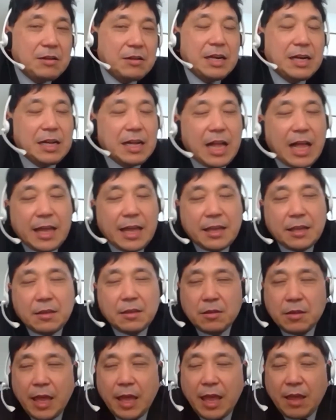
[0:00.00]
I
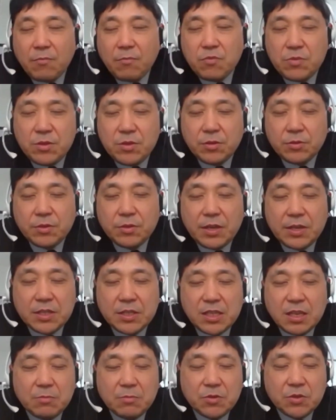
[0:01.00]
have not
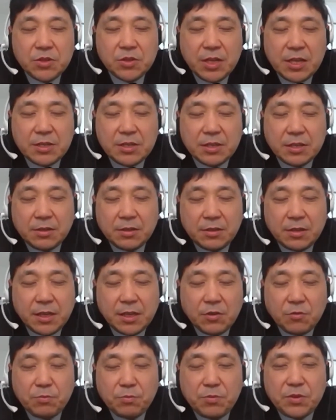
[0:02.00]
established any
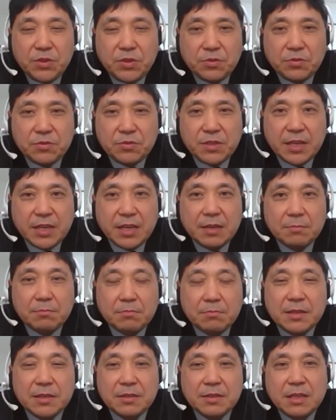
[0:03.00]
clear opinion there,
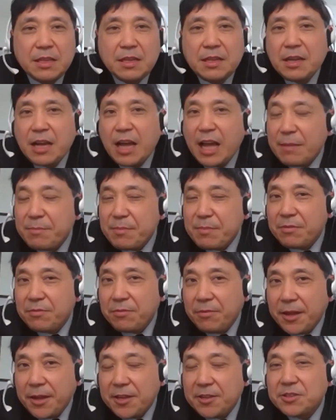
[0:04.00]
but I'm
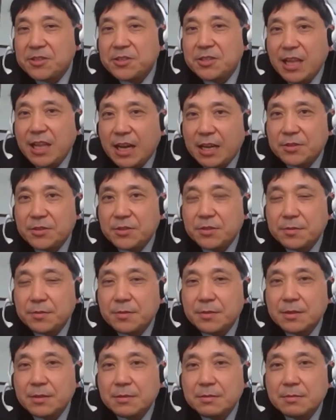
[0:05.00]
afraid it does.
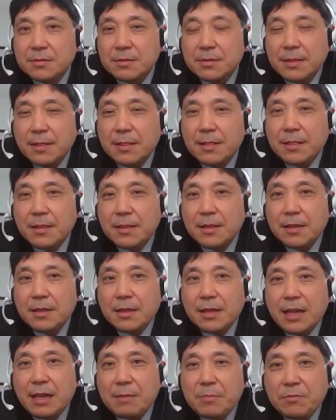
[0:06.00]

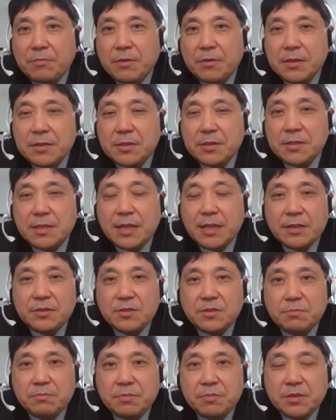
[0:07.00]
I'm afraid it
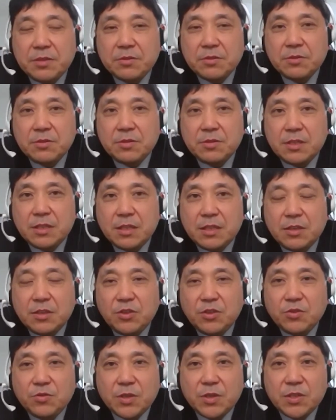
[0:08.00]
does, because the
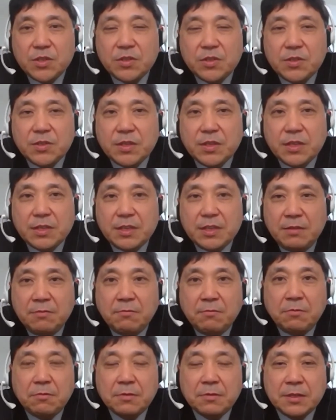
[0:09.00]
US
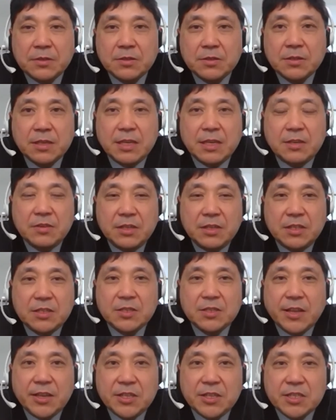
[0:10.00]
influence in
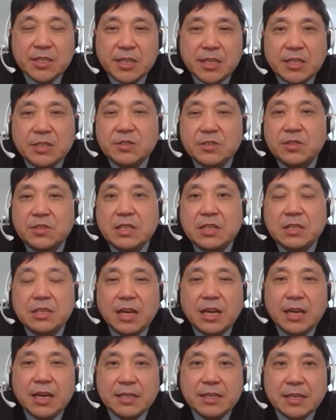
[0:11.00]
East Asia is
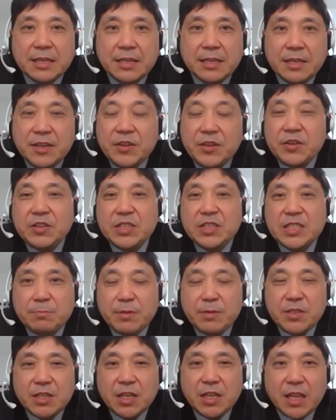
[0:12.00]
declining,
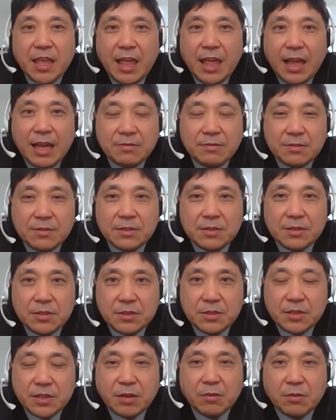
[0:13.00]
especially
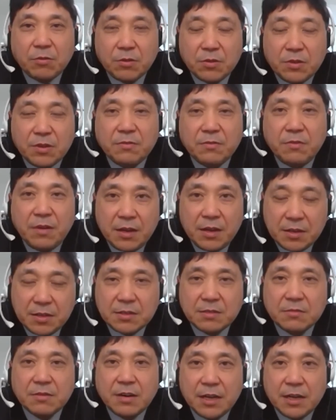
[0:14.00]
after the
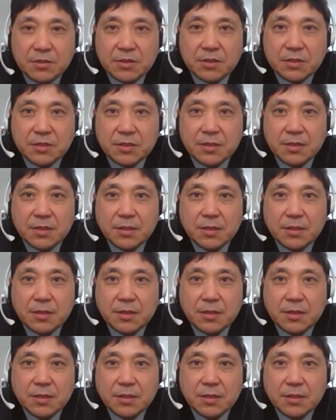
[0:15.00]
coronavirus crisis.